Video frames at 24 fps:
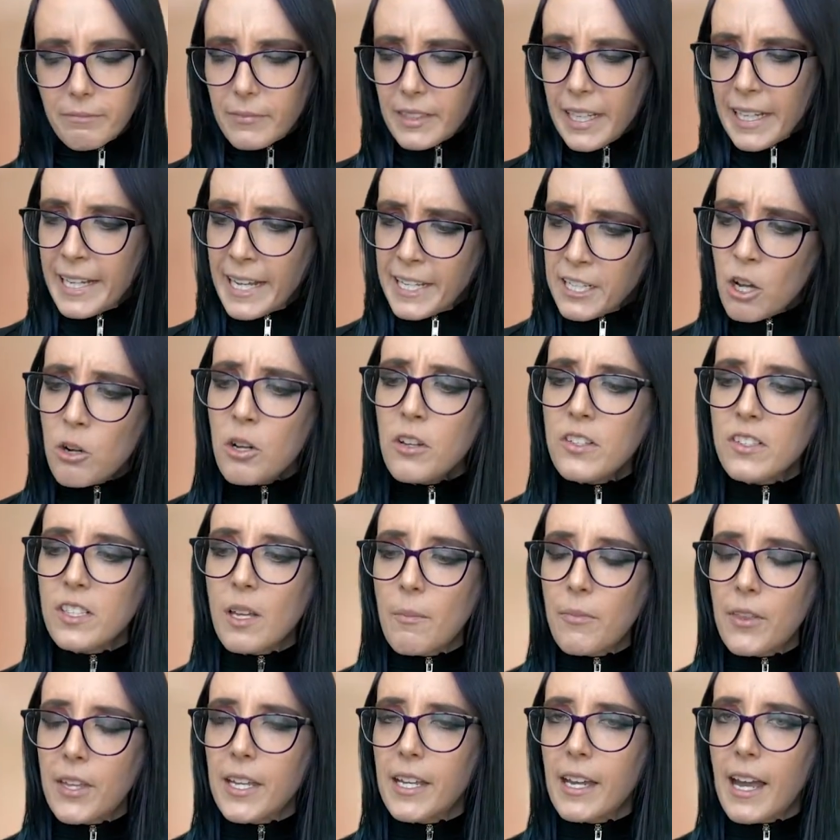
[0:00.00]
And I noticed
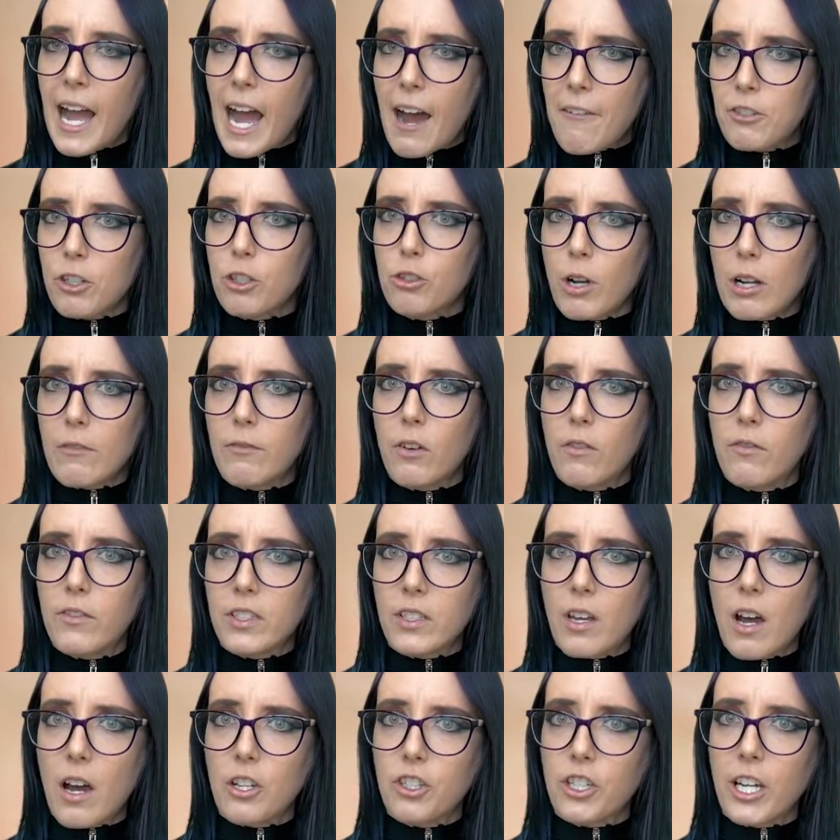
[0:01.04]
something after Dreadful
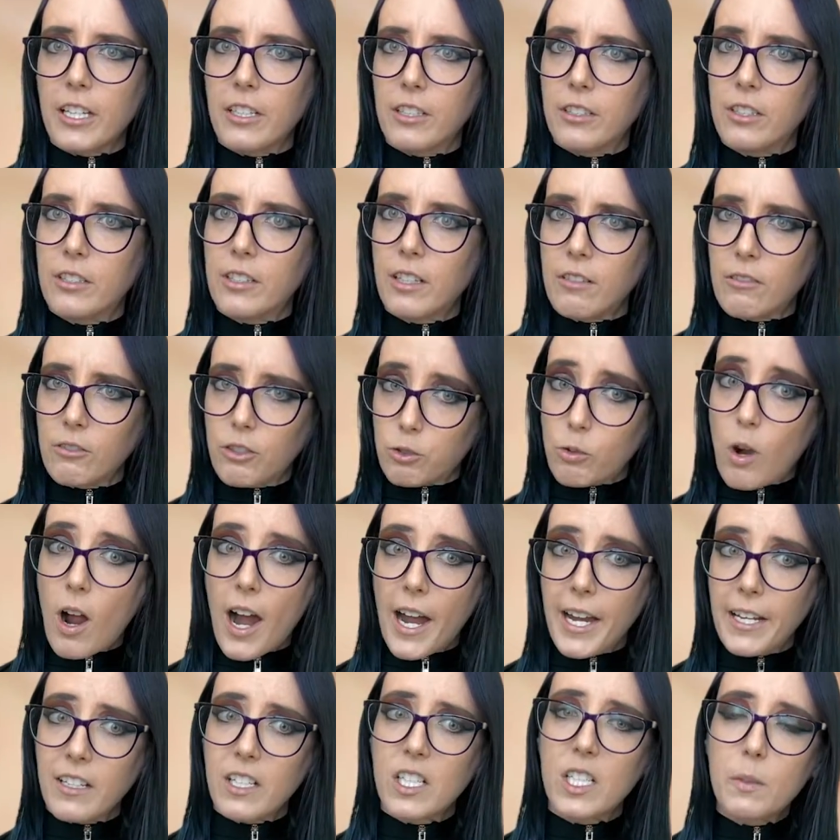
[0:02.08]
Visage had
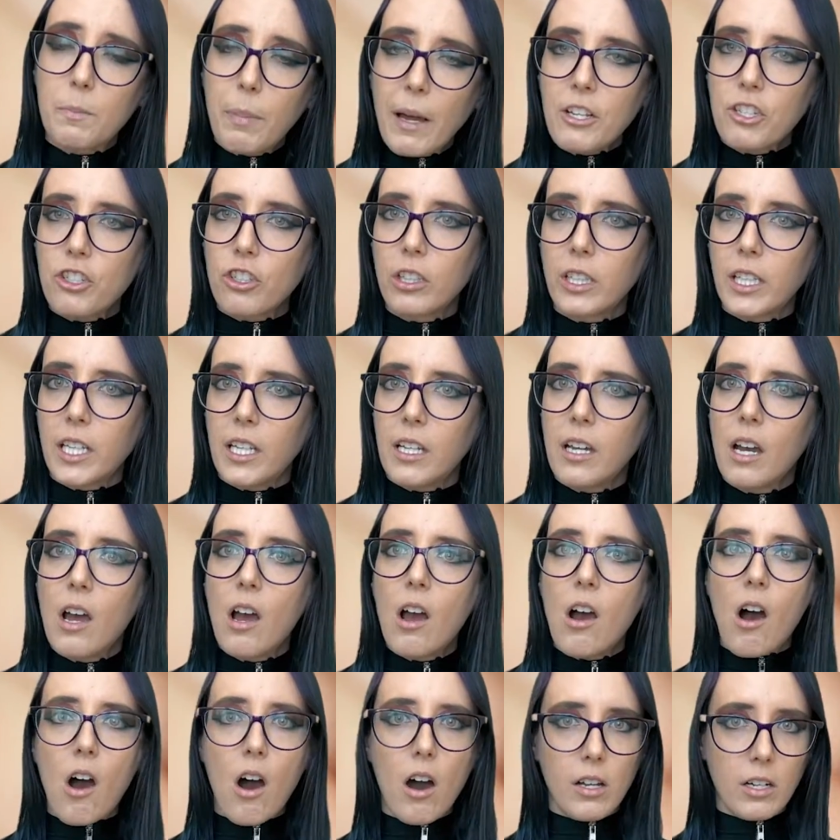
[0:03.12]
dried, especially
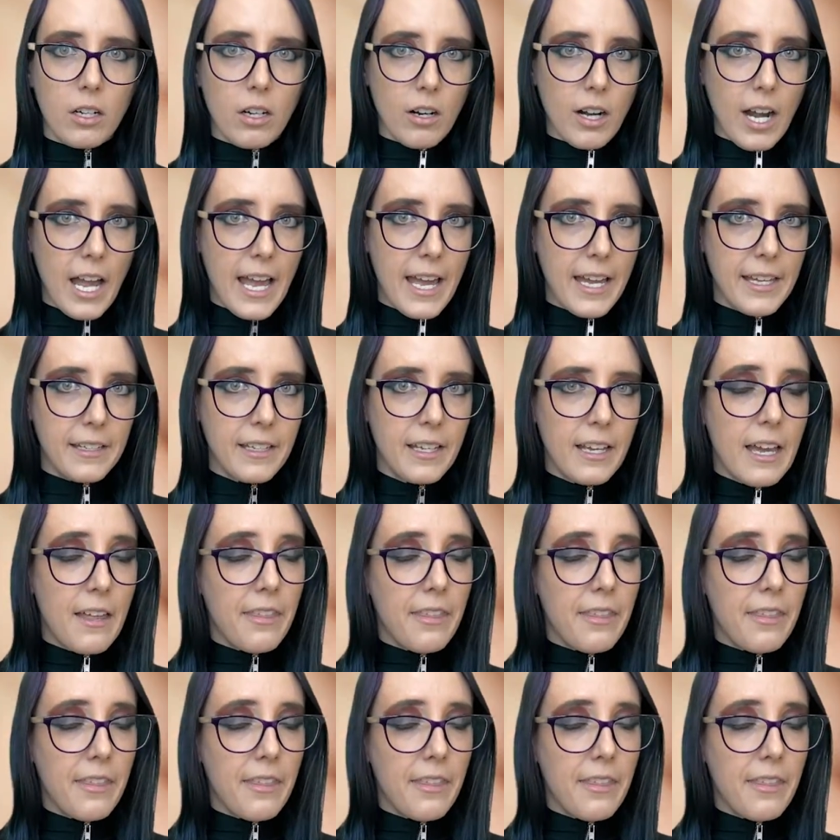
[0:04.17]
on her head.